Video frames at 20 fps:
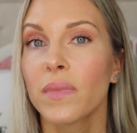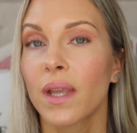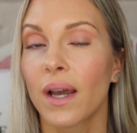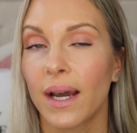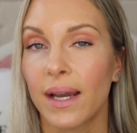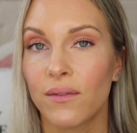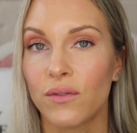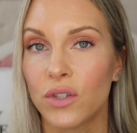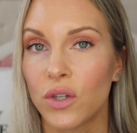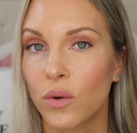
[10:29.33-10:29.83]

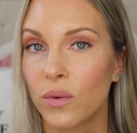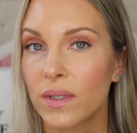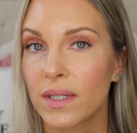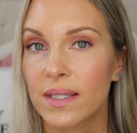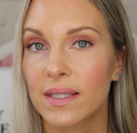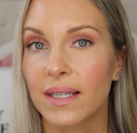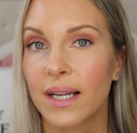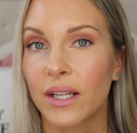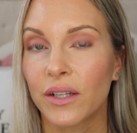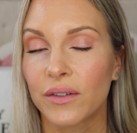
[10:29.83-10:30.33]
I have no
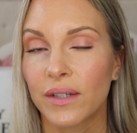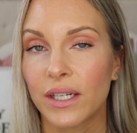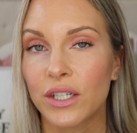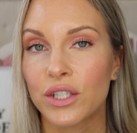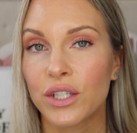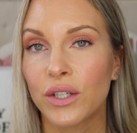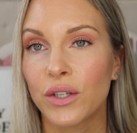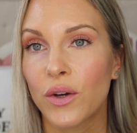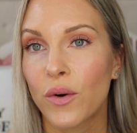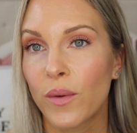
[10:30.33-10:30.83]

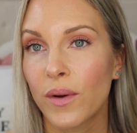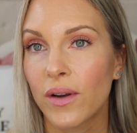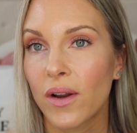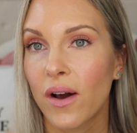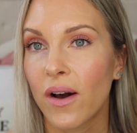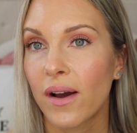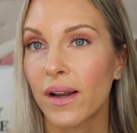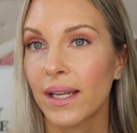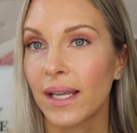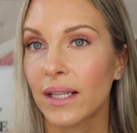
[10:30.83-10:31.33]
discoloration going
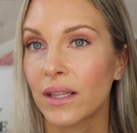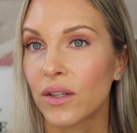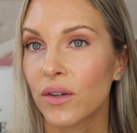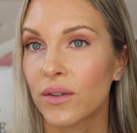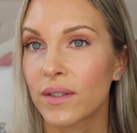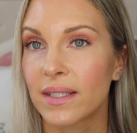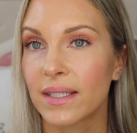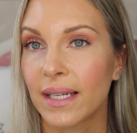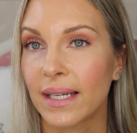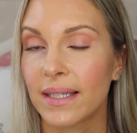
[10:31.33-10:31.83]
on. It
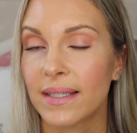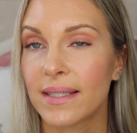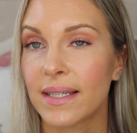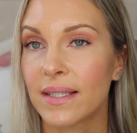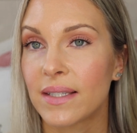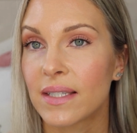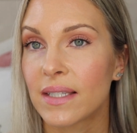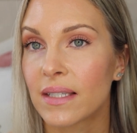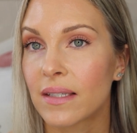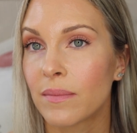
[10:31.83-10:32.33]
looks nice
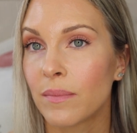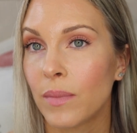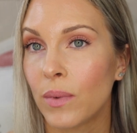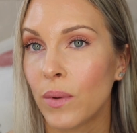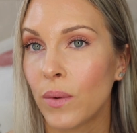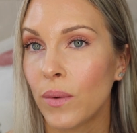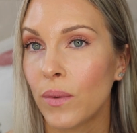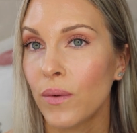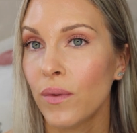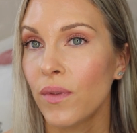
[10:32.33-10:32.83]
and
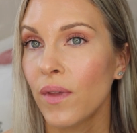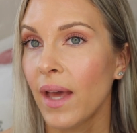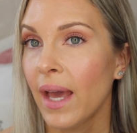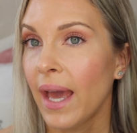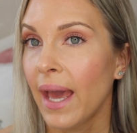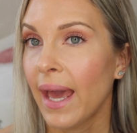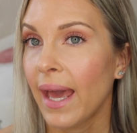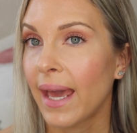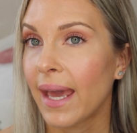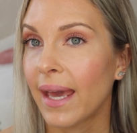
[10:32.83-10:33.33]
smooth
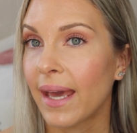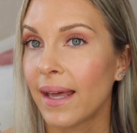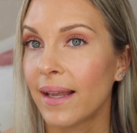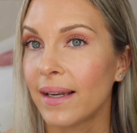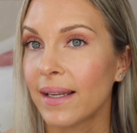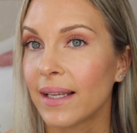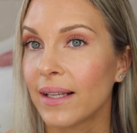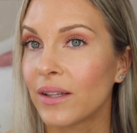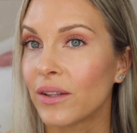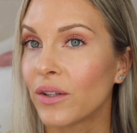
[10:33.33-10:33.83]

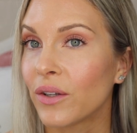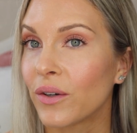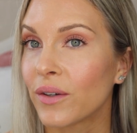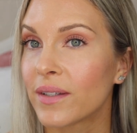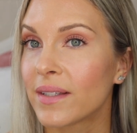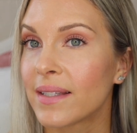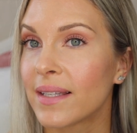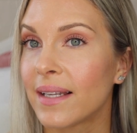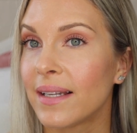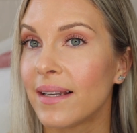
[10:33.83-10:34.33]
and it
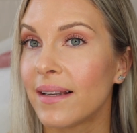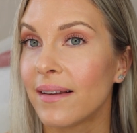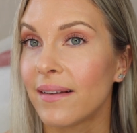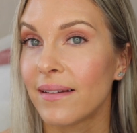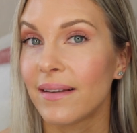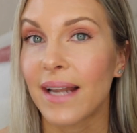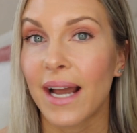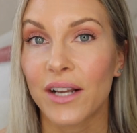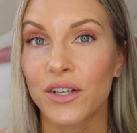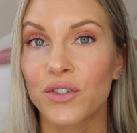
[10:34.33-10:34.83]
looks
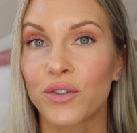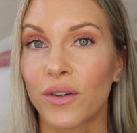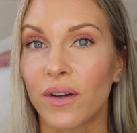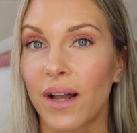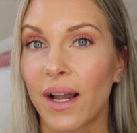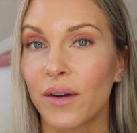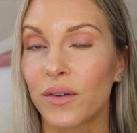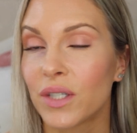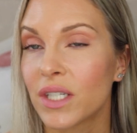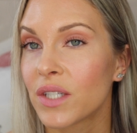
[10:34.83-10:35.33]
natural.
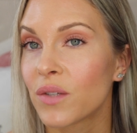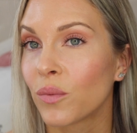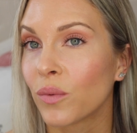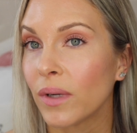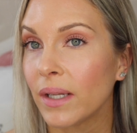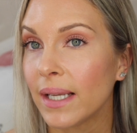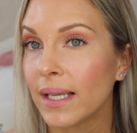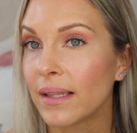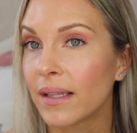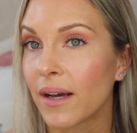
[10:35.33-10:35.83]
I just
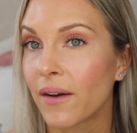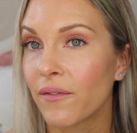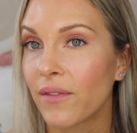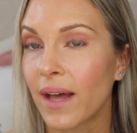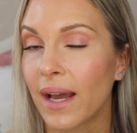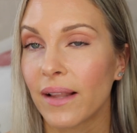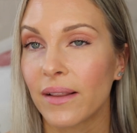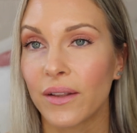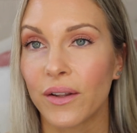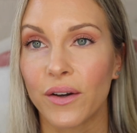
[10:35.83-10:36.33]
really love
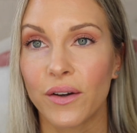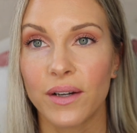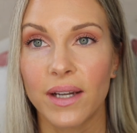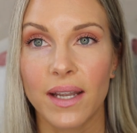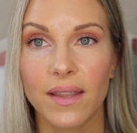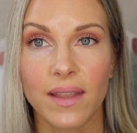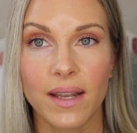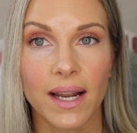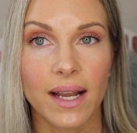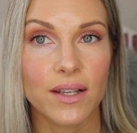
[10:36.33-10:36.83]
that look.
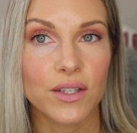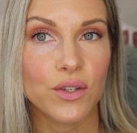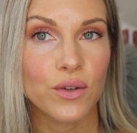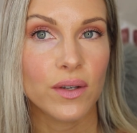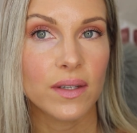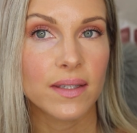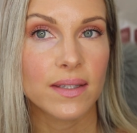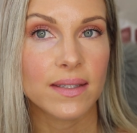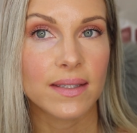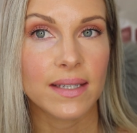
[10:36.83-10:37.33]
And then as you
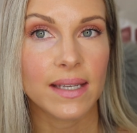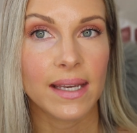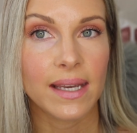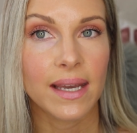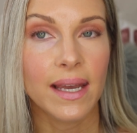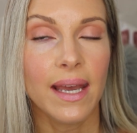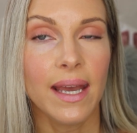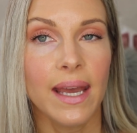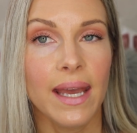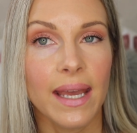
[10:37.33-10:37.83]
can
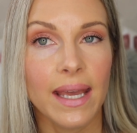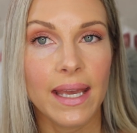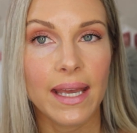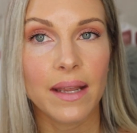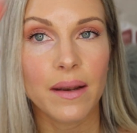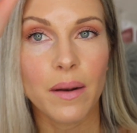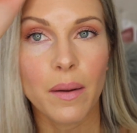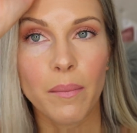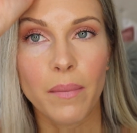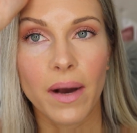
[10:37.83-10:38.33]
see
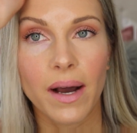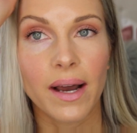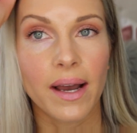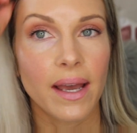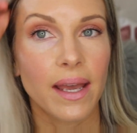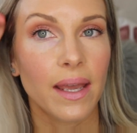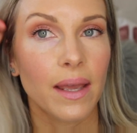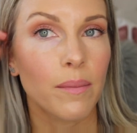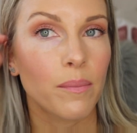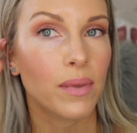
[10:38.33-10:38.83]
in
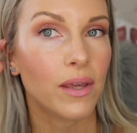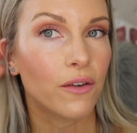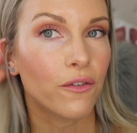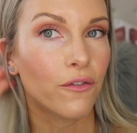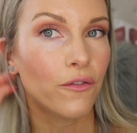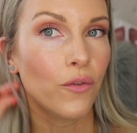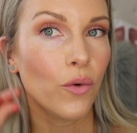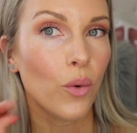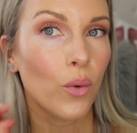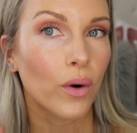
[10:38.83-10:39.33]
my
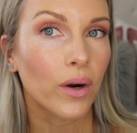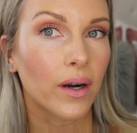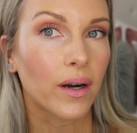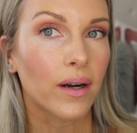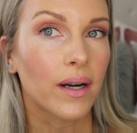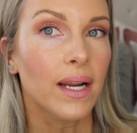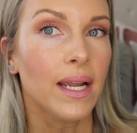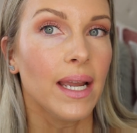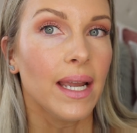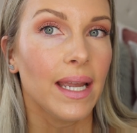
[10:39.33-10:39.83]

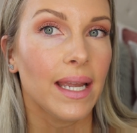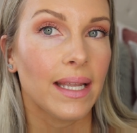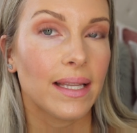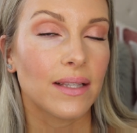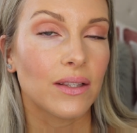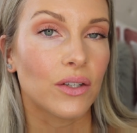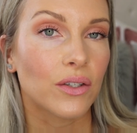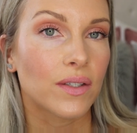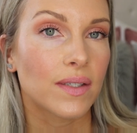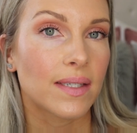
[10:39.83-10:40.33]
before,
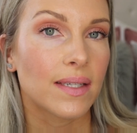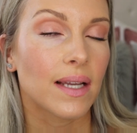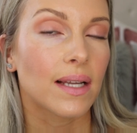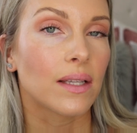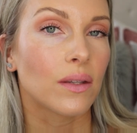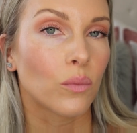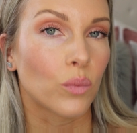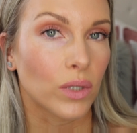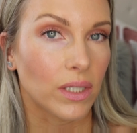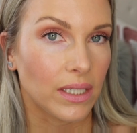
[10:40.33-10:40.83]
it looks
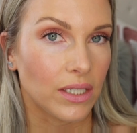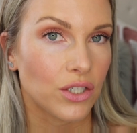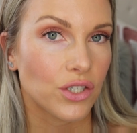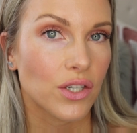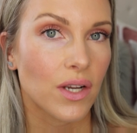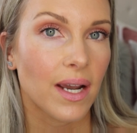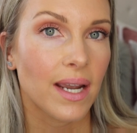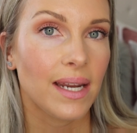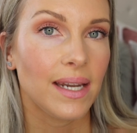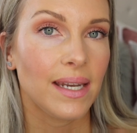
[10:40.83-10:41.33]
really
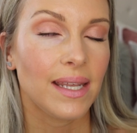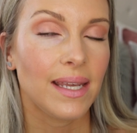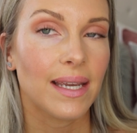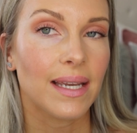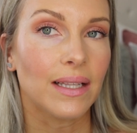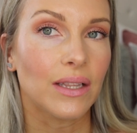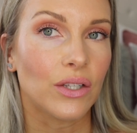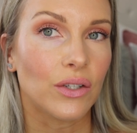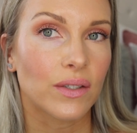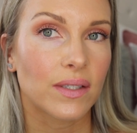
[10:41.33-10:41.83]
shiny,
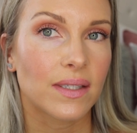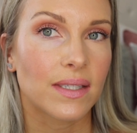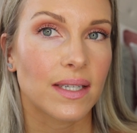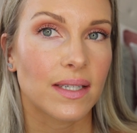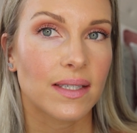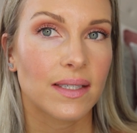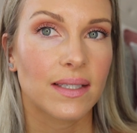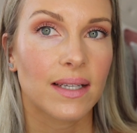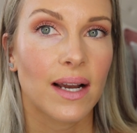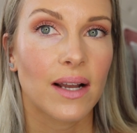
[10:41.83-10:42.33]
it looks
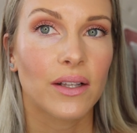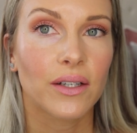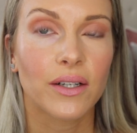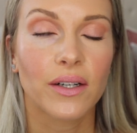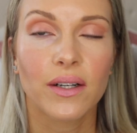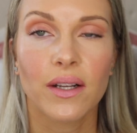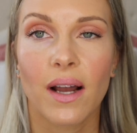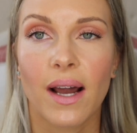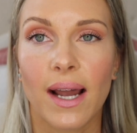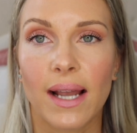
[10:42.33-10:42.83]

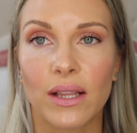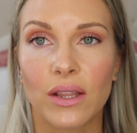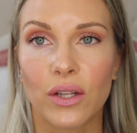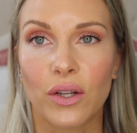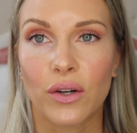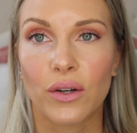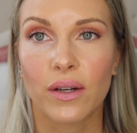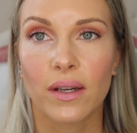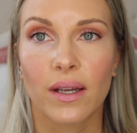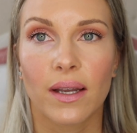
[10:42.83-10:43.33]
discolored, I
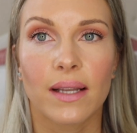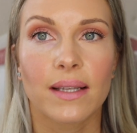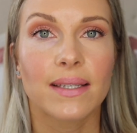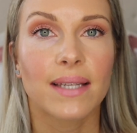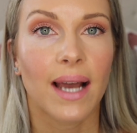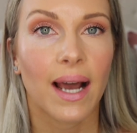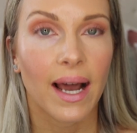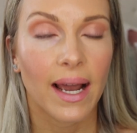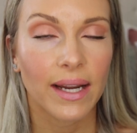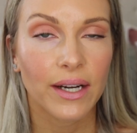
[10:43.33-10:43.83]
look
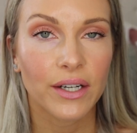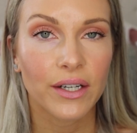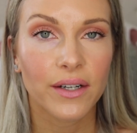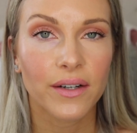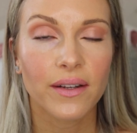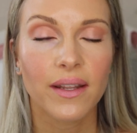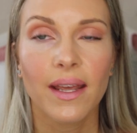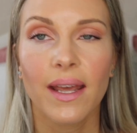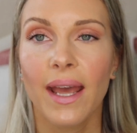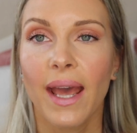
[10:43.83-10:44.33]

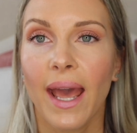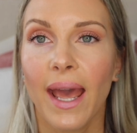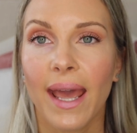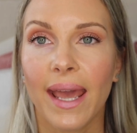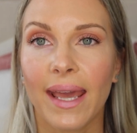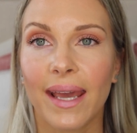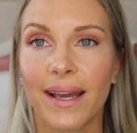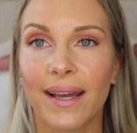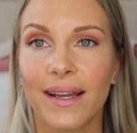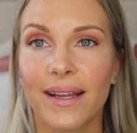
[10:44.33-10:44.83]
tired,
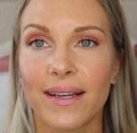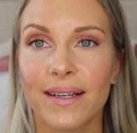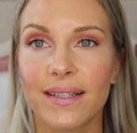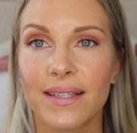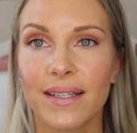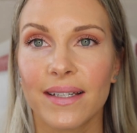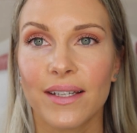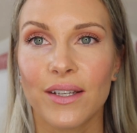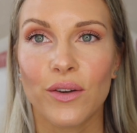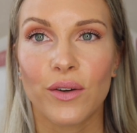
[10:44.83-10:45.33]
and
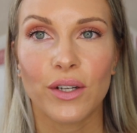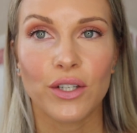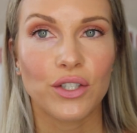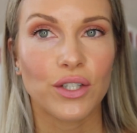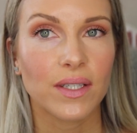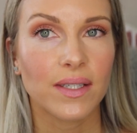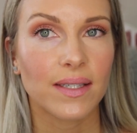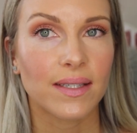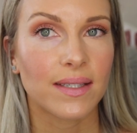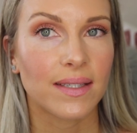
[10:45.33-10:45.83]
you can
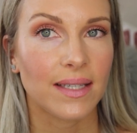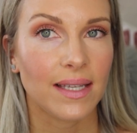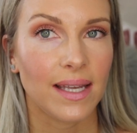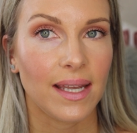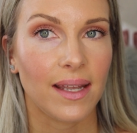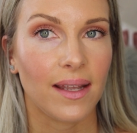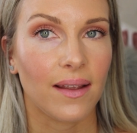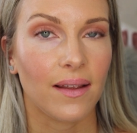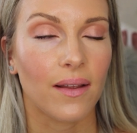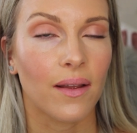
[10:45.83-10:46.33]
just
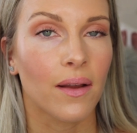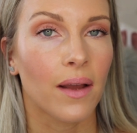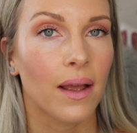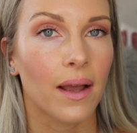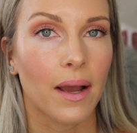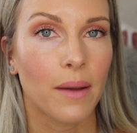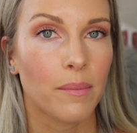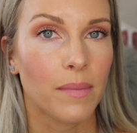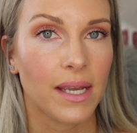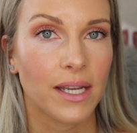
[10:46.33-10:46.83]
see
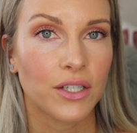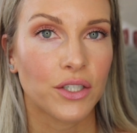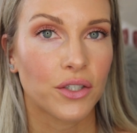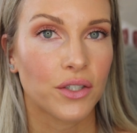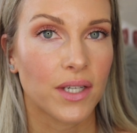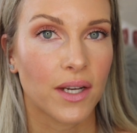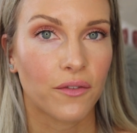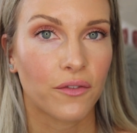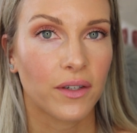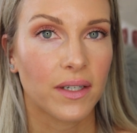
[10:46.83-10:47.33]
a major
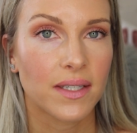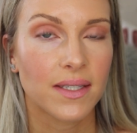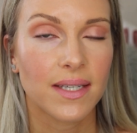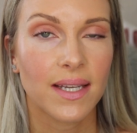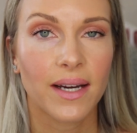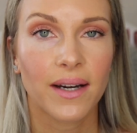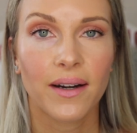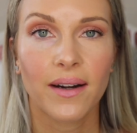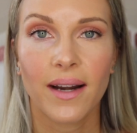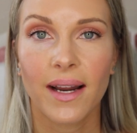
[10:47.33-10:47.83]
difference
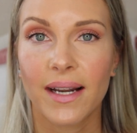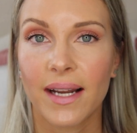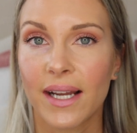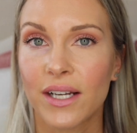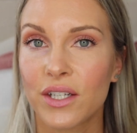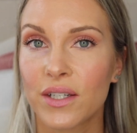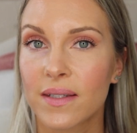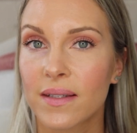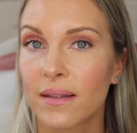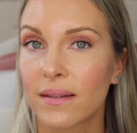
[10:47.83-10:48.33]
here, and I
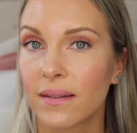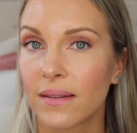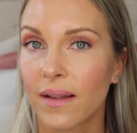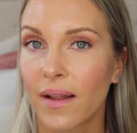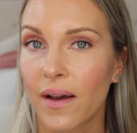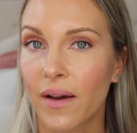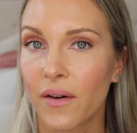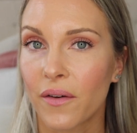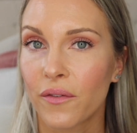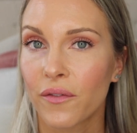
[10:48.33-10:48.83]
just
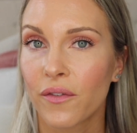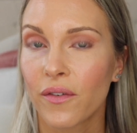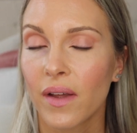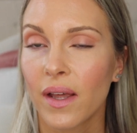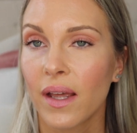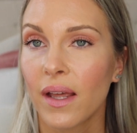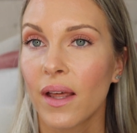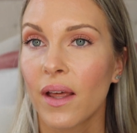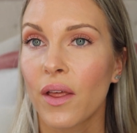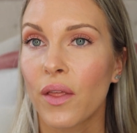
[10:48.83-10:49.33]
love
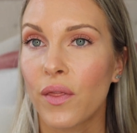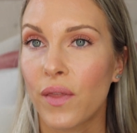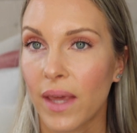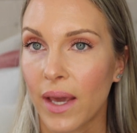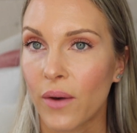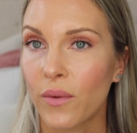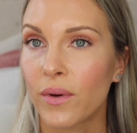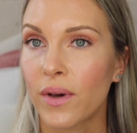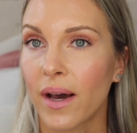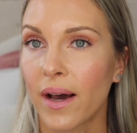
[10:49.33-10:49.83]
the
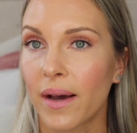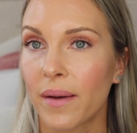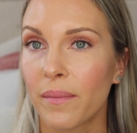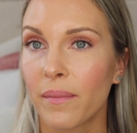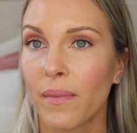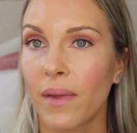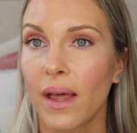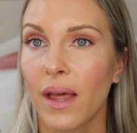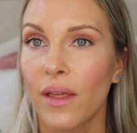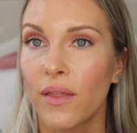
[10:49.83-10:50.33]

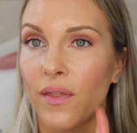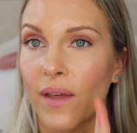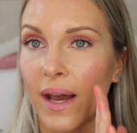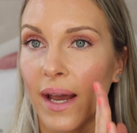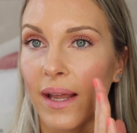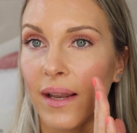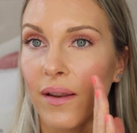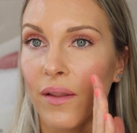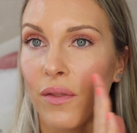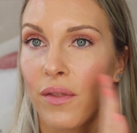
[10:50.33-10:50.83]
outcome
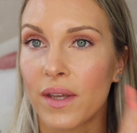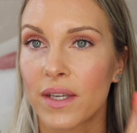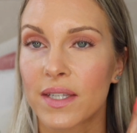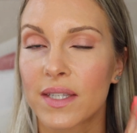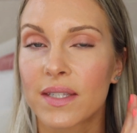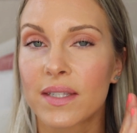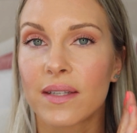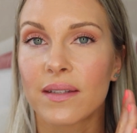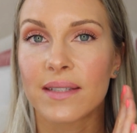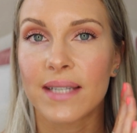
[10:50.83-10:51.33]
that
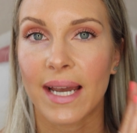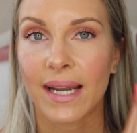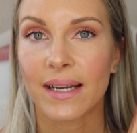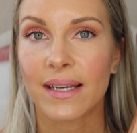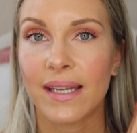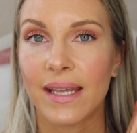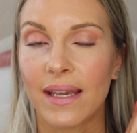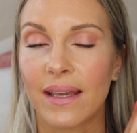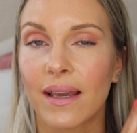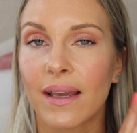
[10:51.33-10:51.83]
this
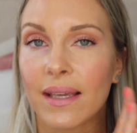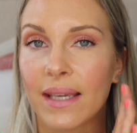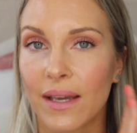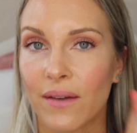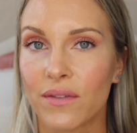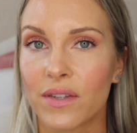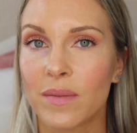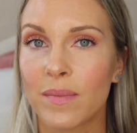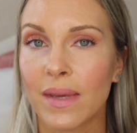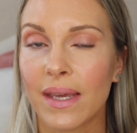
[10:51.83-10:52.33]
technique
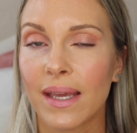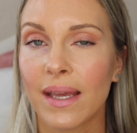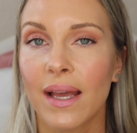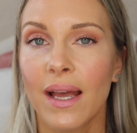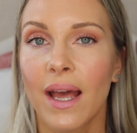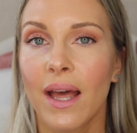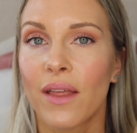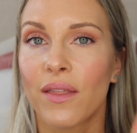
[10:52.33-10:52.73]
gives me.